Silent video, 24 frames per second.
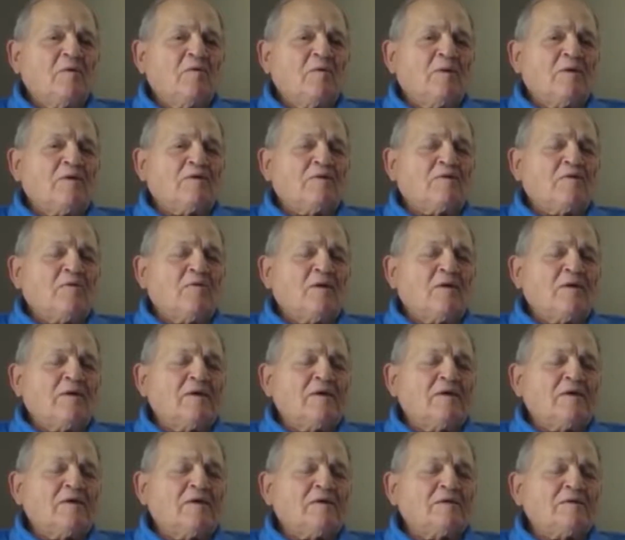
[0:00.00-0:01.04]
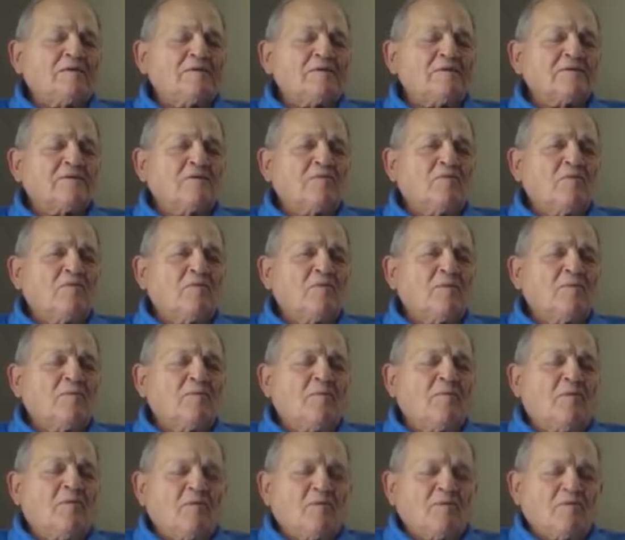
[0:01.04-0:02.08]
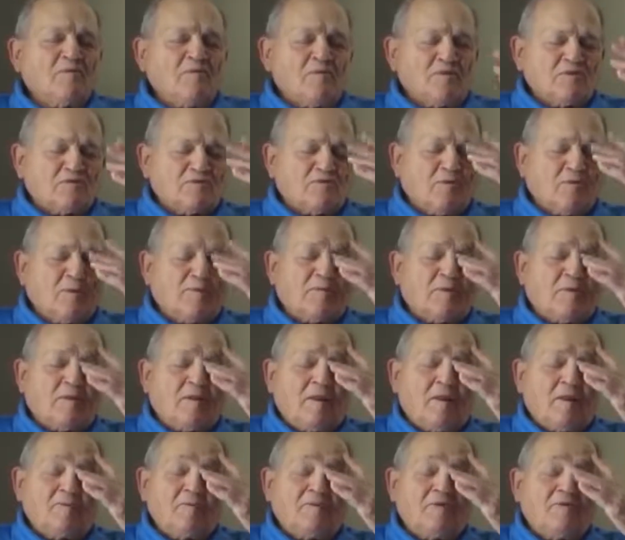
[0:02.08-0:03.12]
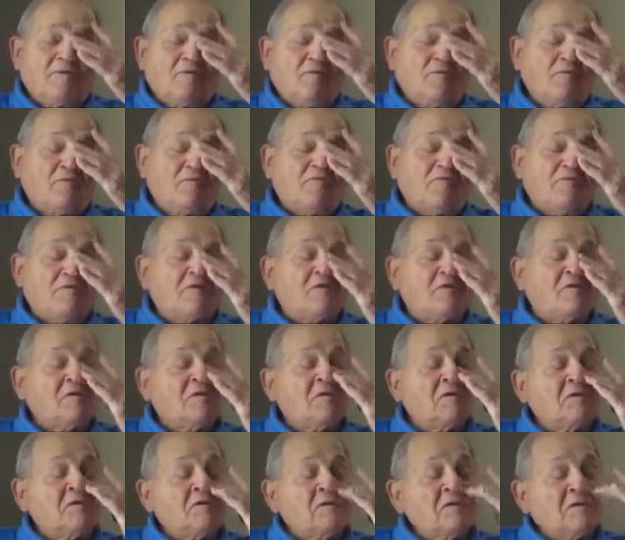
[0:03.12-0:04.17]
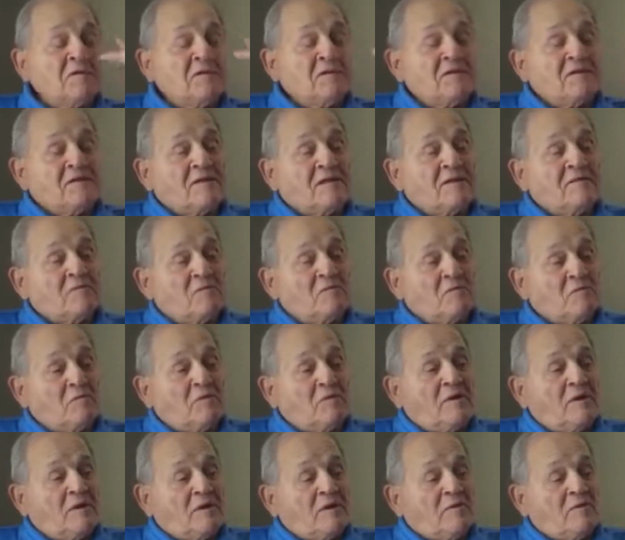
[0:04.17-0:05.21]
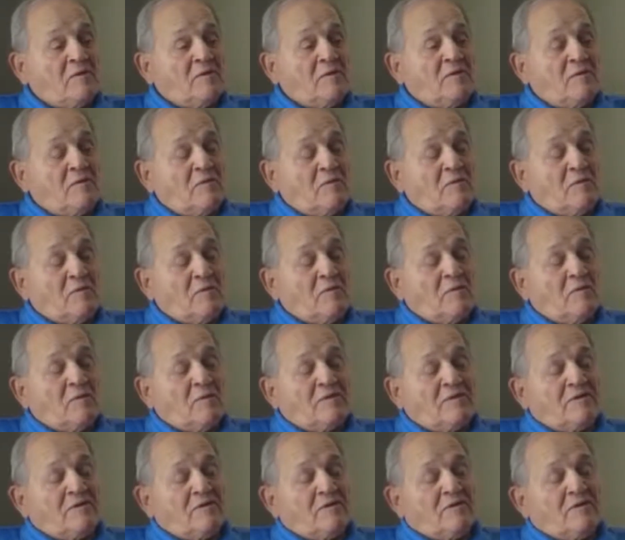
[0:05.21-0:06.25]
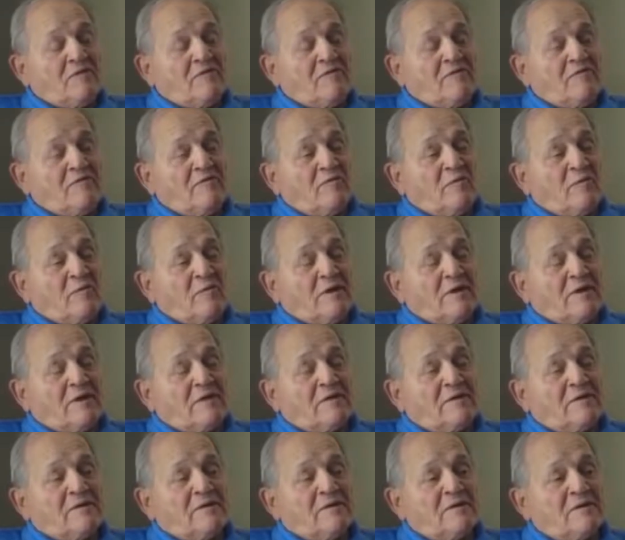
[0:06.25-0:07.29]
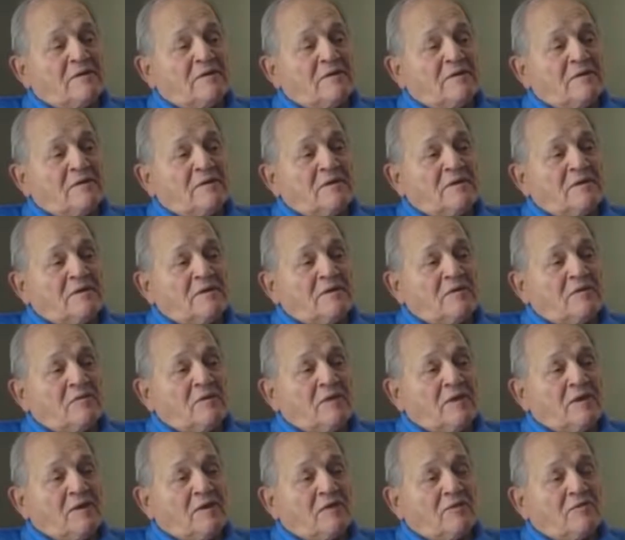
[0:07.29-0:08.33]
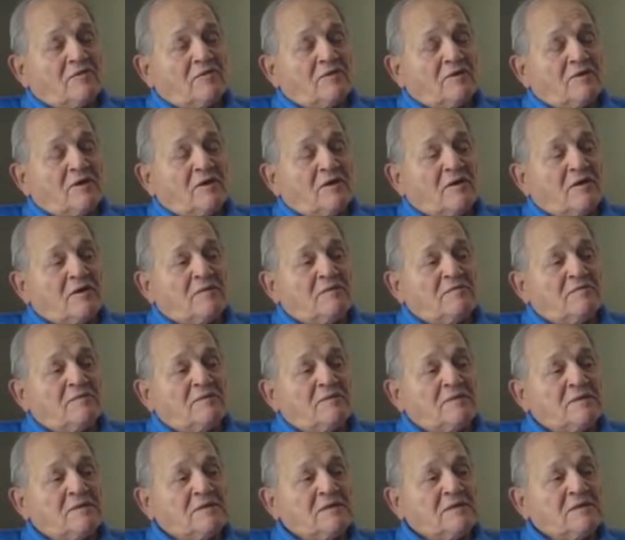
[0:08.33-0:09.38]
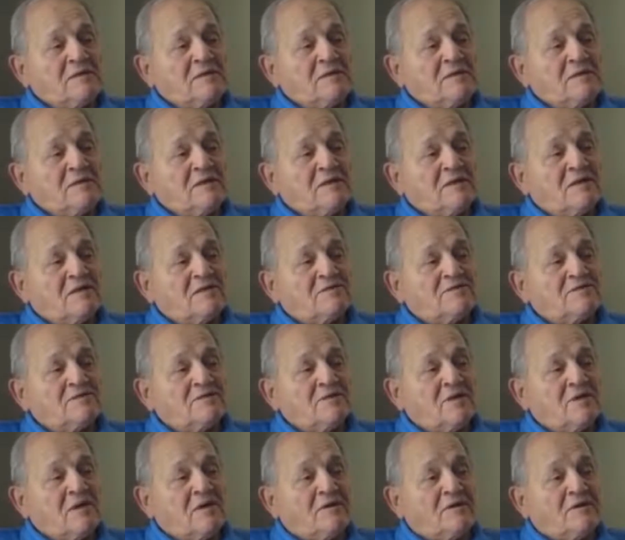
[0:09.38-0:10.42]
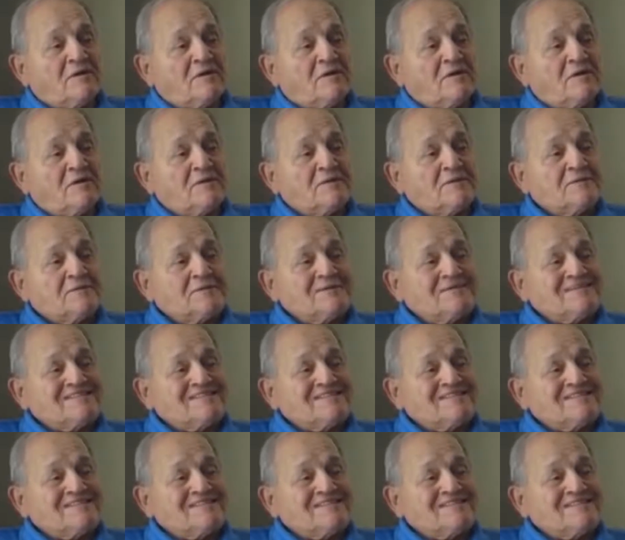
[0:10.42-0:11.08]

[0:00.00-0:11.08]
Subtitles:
We belonged to a swim club in Unionville. We went there every weekend. We had a good time. Kids liked it.